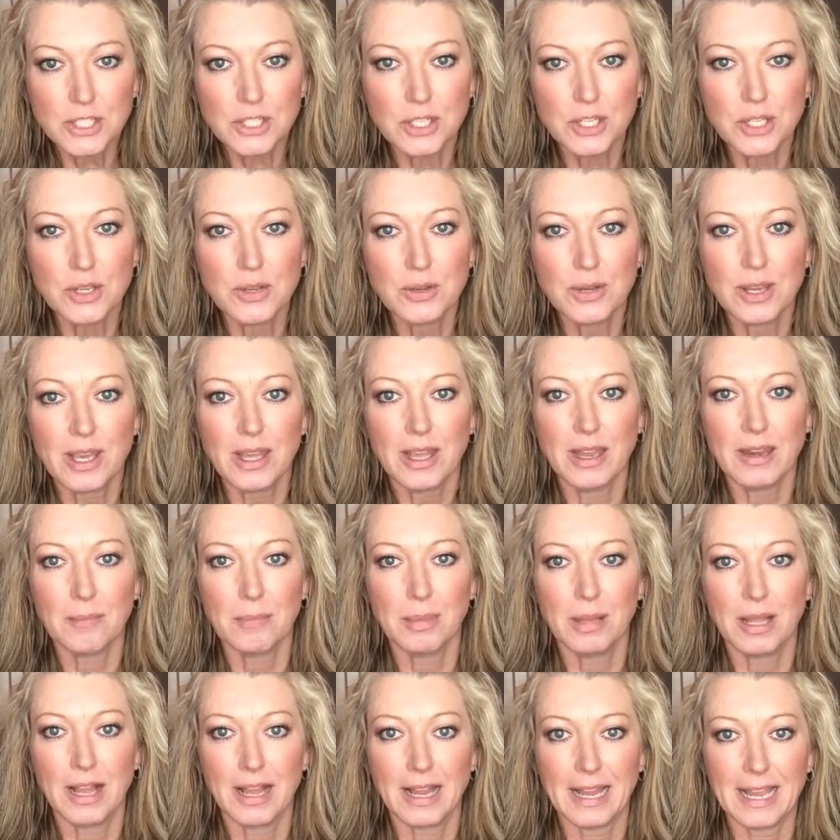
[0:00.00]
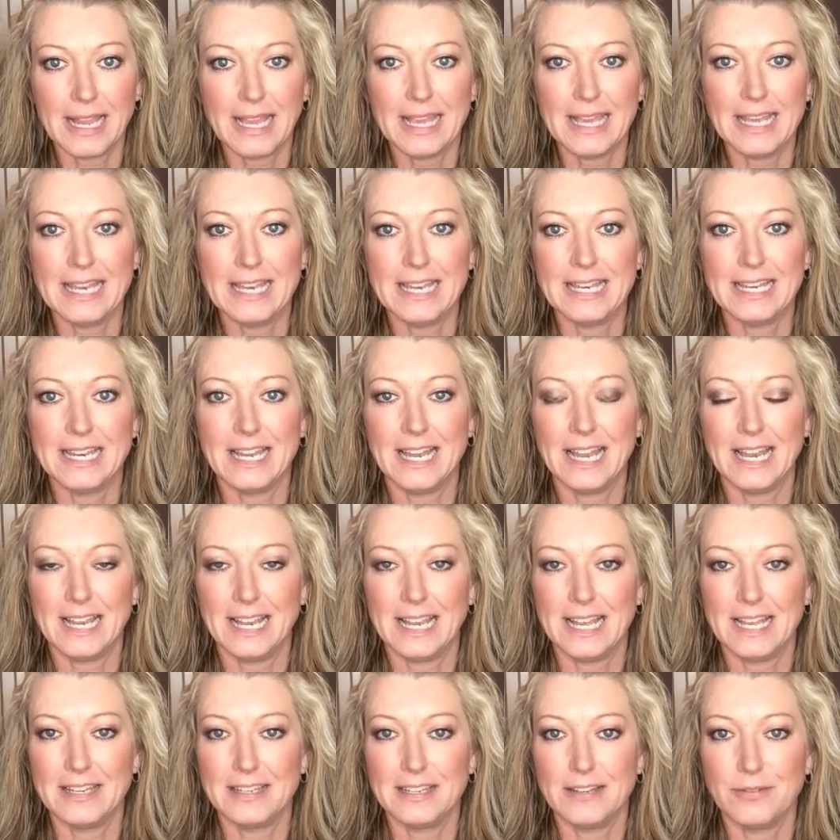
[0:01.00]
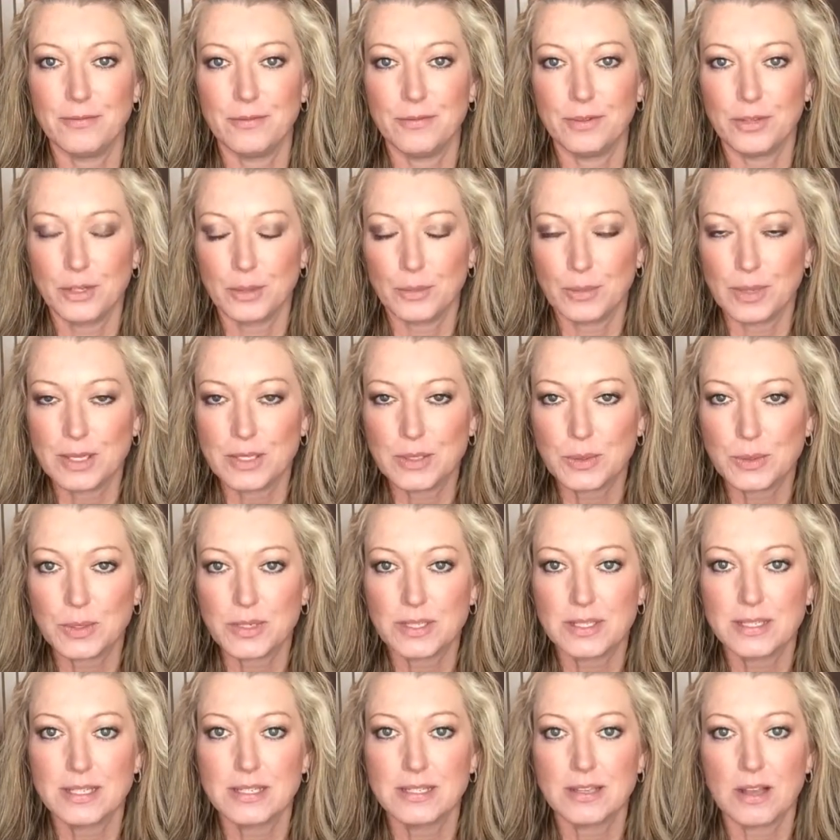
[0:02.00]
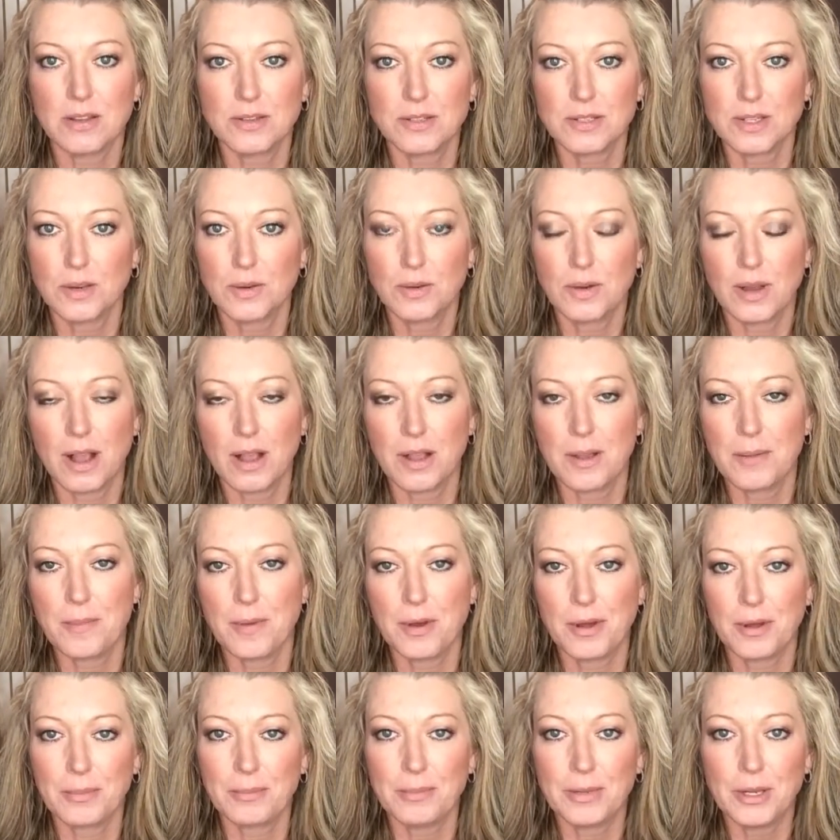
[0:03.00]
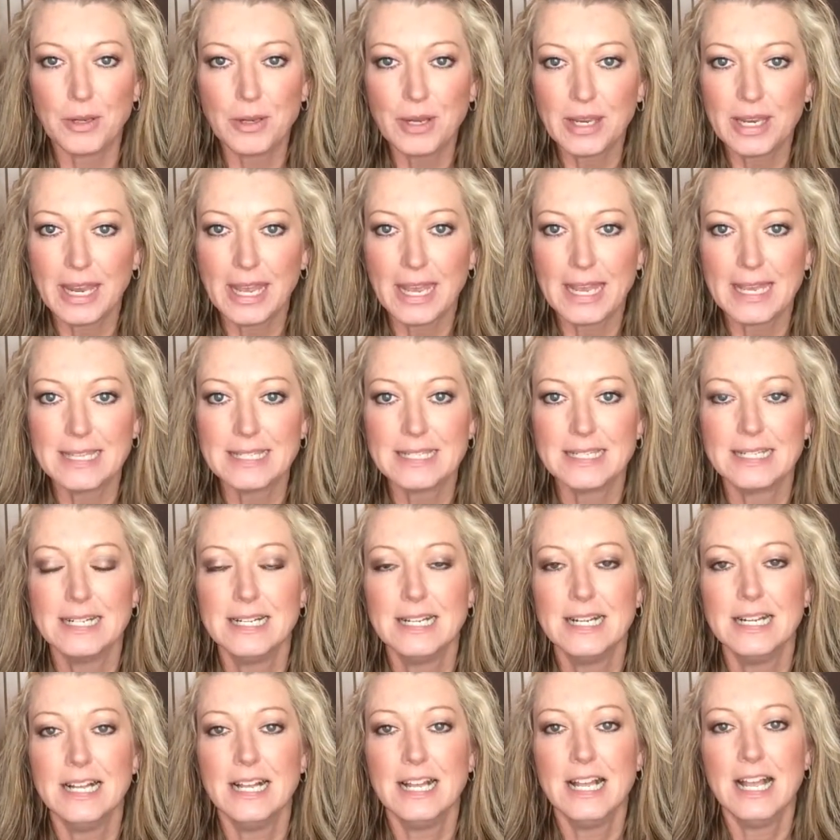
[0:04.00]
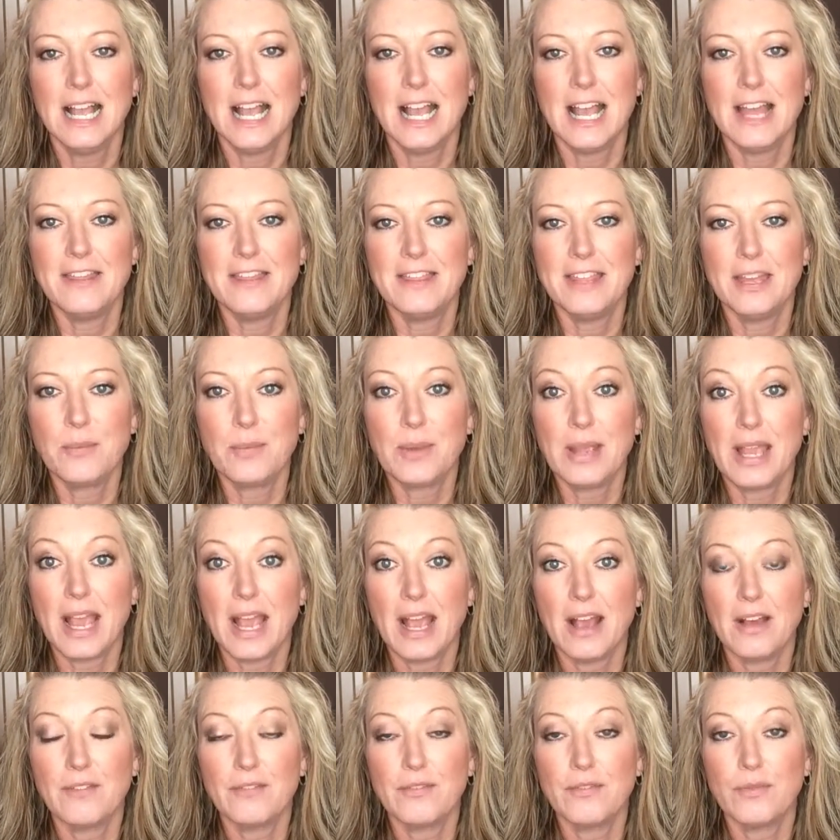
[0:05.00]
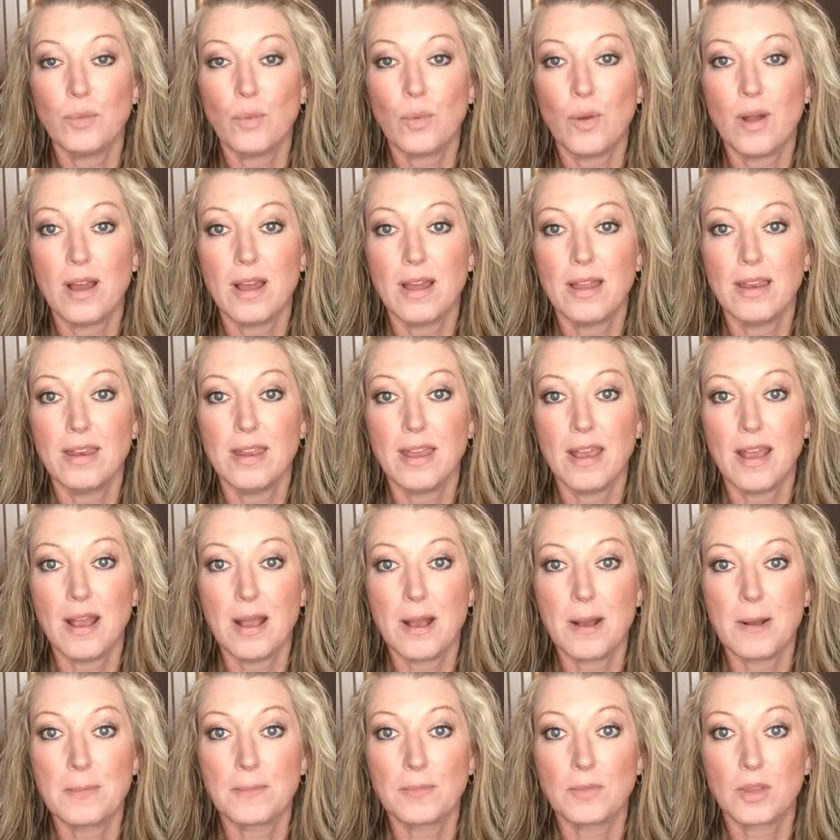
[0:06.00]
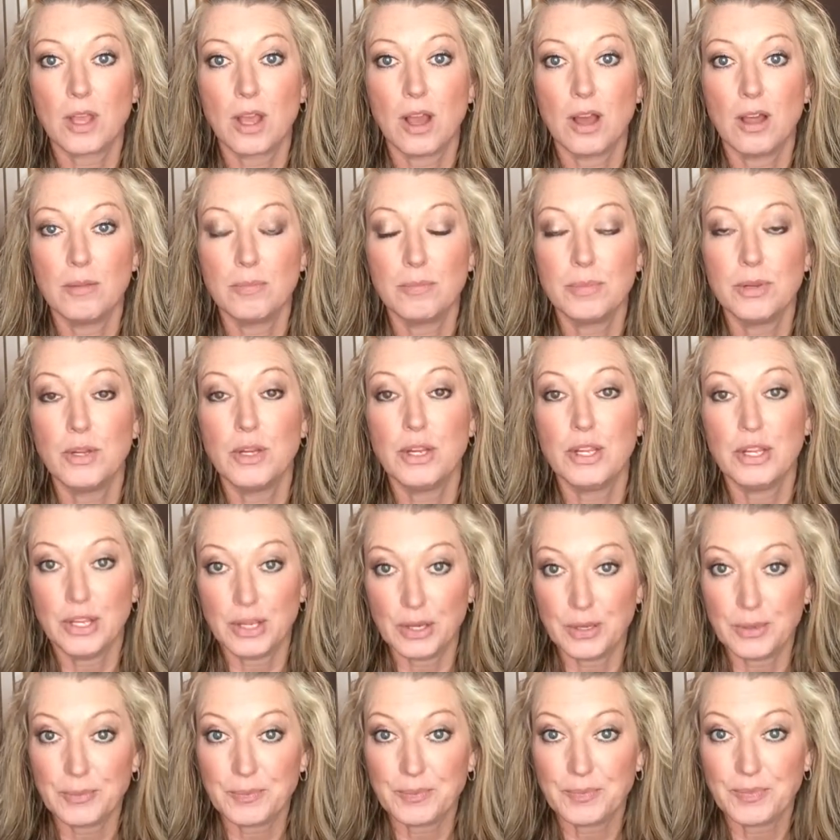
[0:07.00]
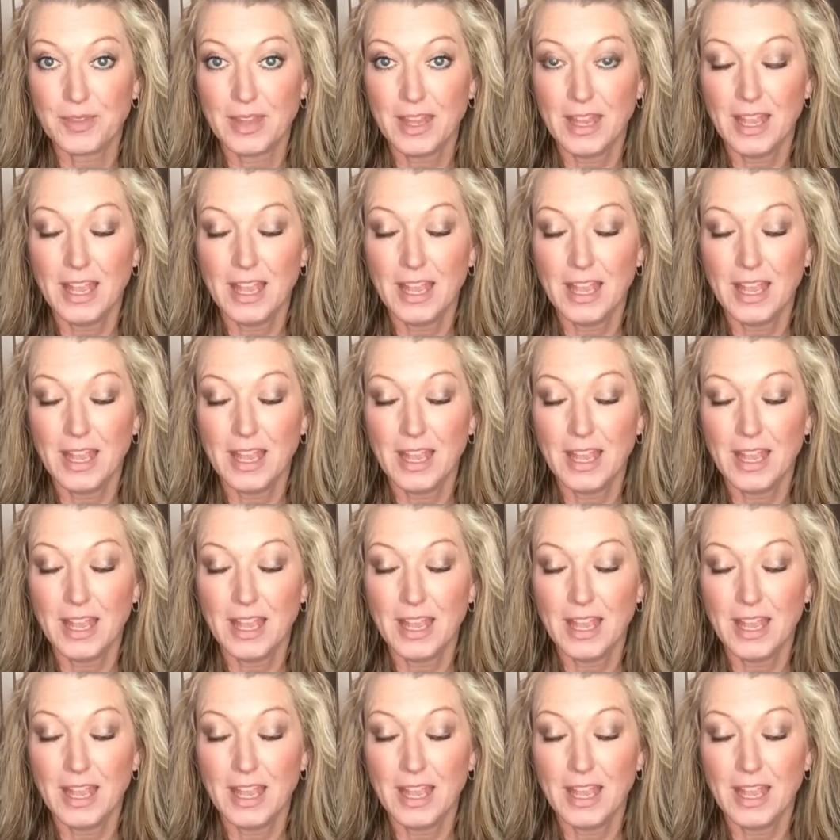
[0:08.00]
so you can plug in and get your resources also on BeautyNet. And then we have one called Beauty You.